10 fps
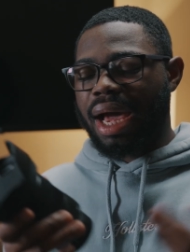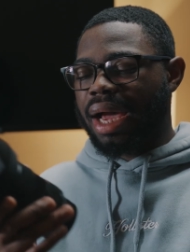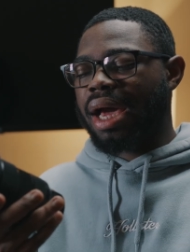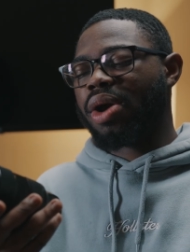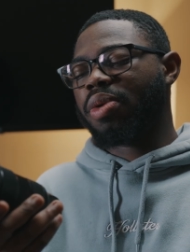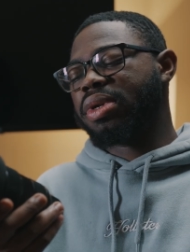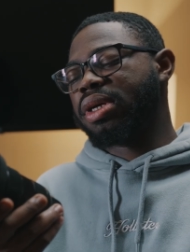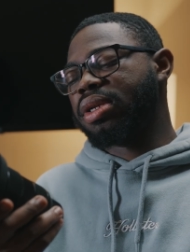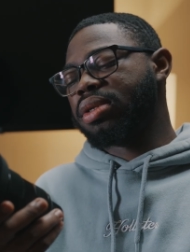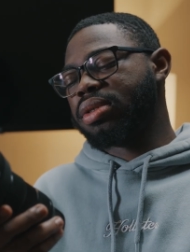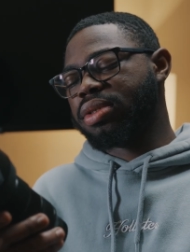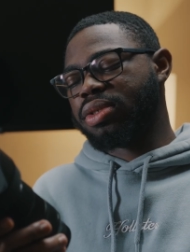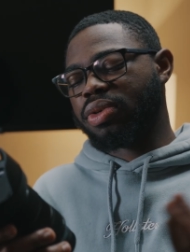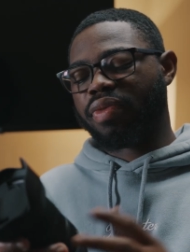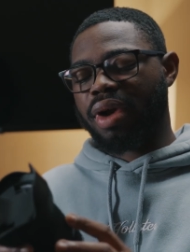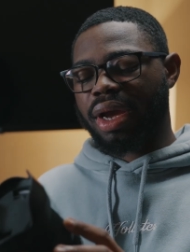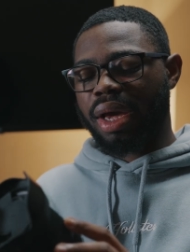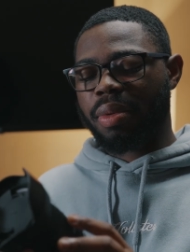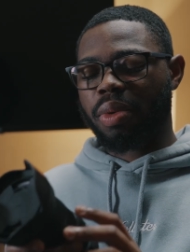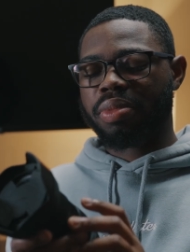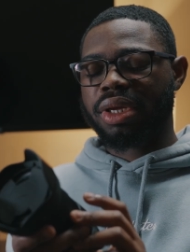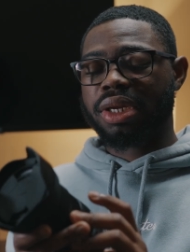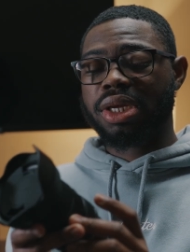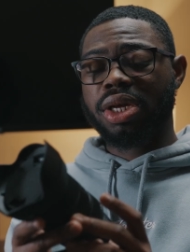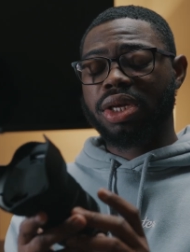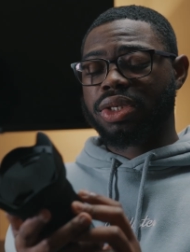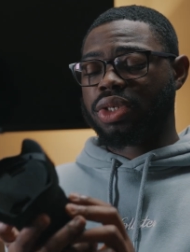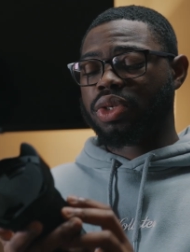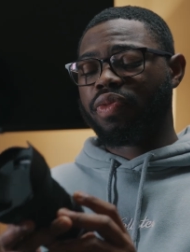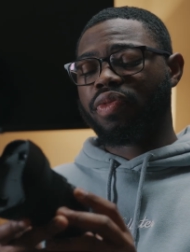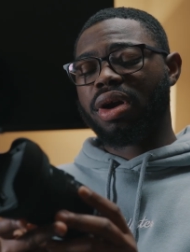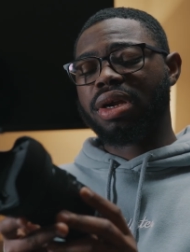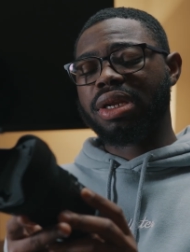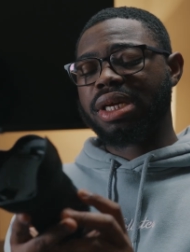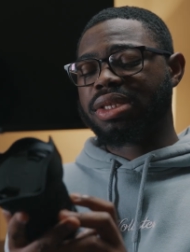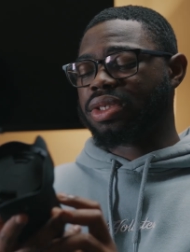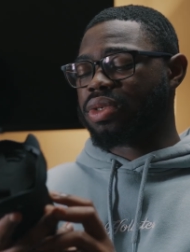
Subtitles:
can't complain so far. I can't complain. So far on the lens